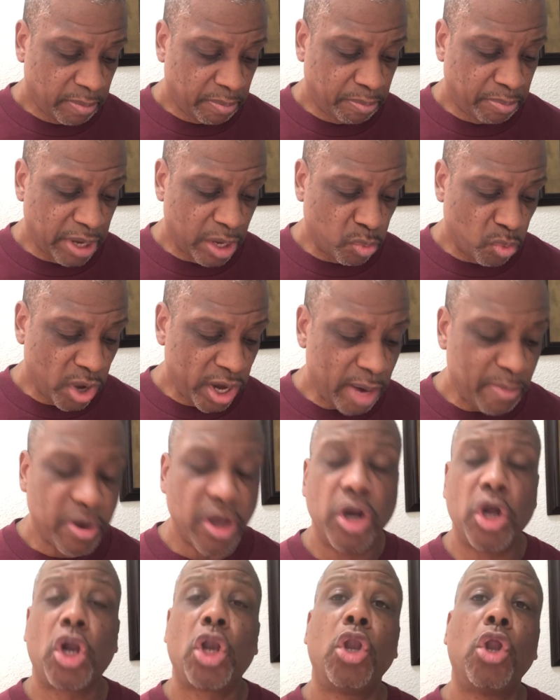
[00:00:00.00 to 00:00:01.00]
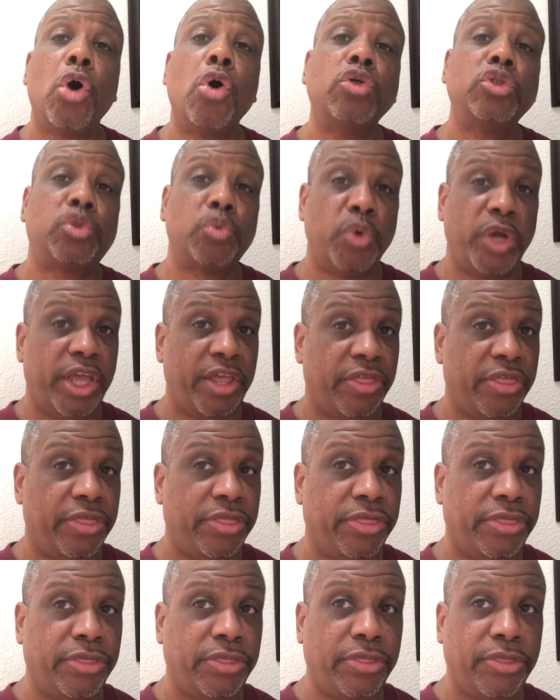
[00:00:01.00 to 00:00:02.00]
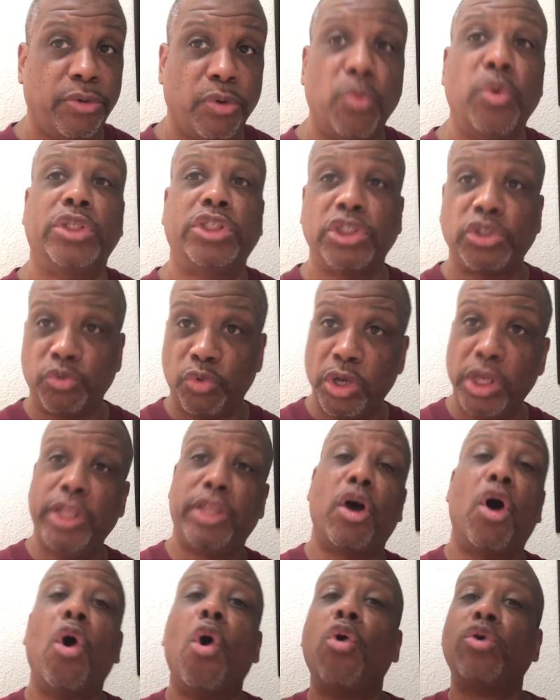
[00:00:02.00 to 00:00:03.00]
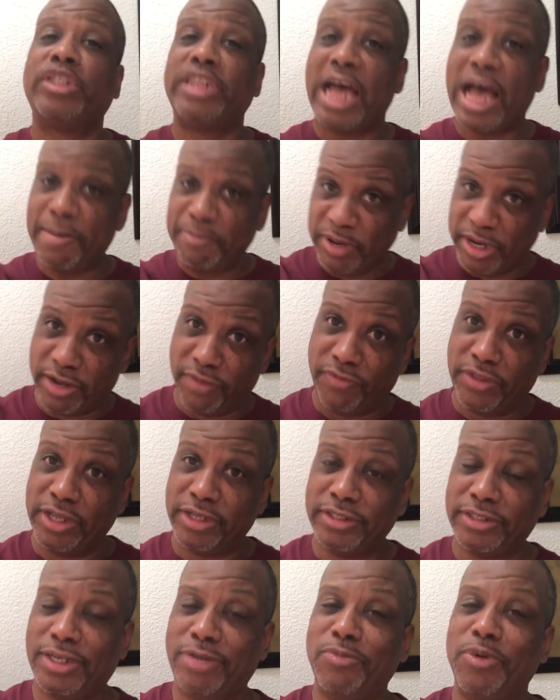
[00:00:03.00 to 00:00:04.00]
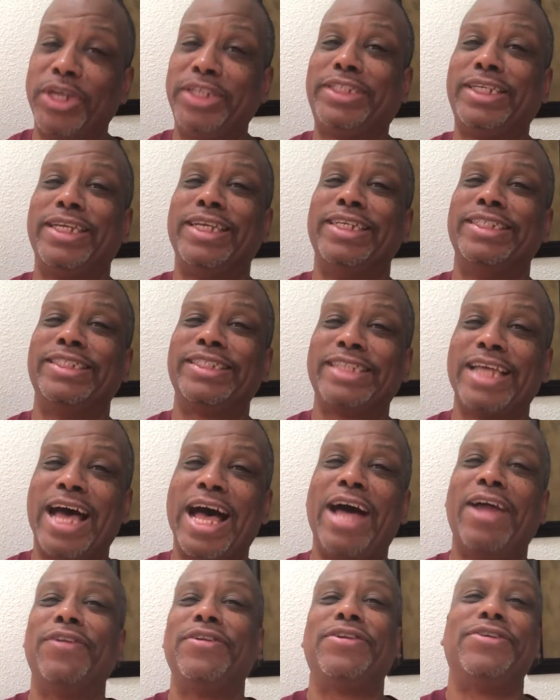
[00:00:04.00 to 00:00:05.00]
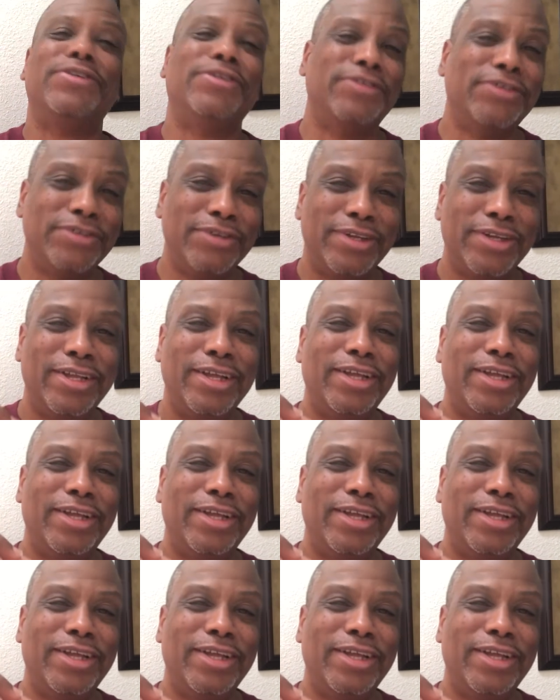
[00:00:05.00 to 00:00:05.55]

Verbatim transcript: But what I'm going to close with, which is really the whole topic of this, which is how do